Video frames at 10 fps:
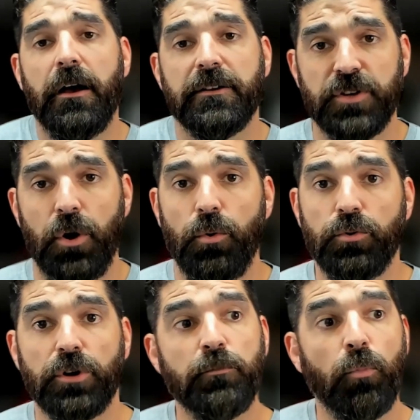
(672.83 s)
So
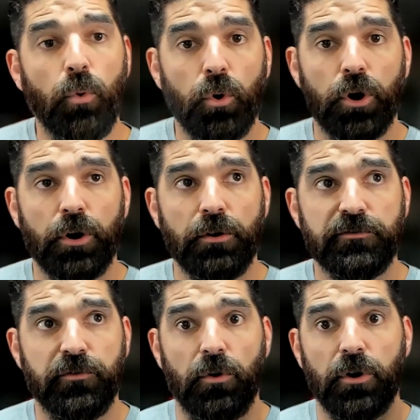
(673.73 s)
look more
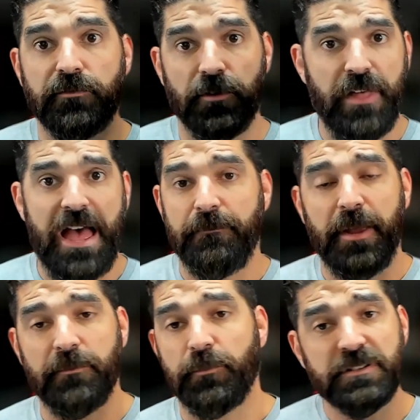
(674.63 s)
for that,
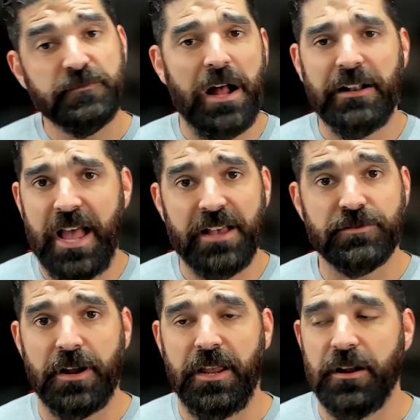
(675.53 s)
man. With this
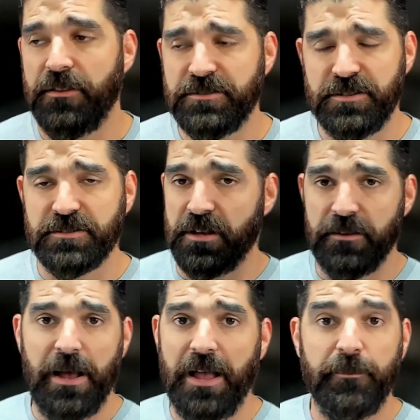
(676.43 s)
podcast right here, this is
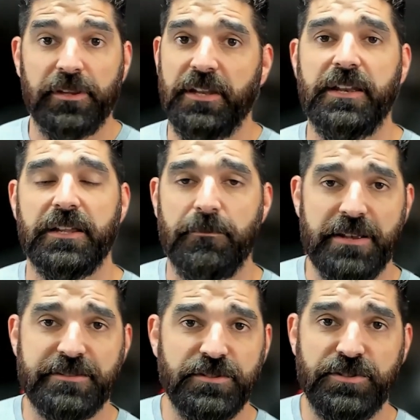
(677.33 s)
my ability to get the
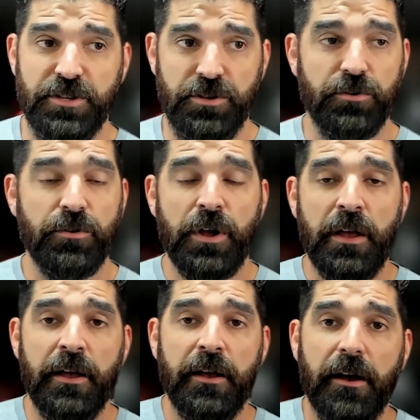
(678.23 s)
message to you
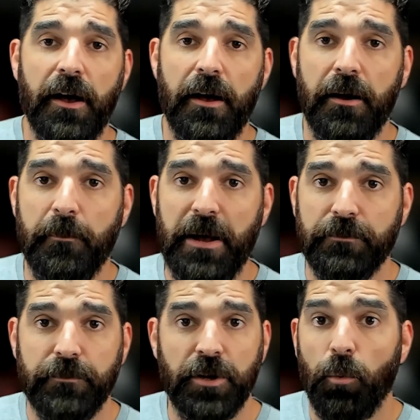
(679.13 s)

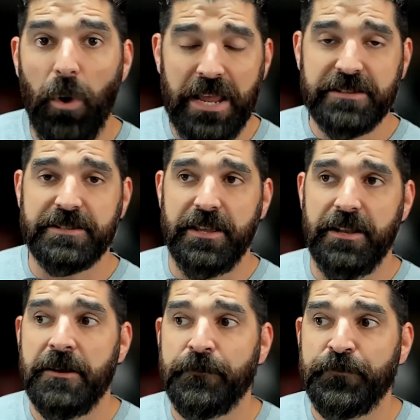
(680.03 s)
about, ways that
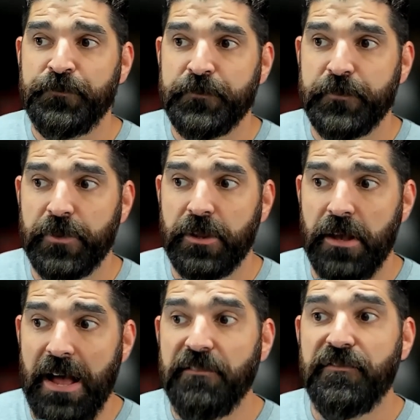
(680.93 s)

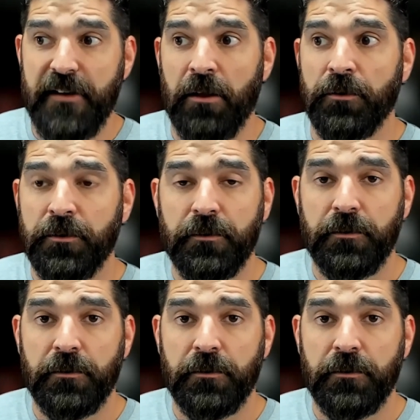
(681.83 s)
I've found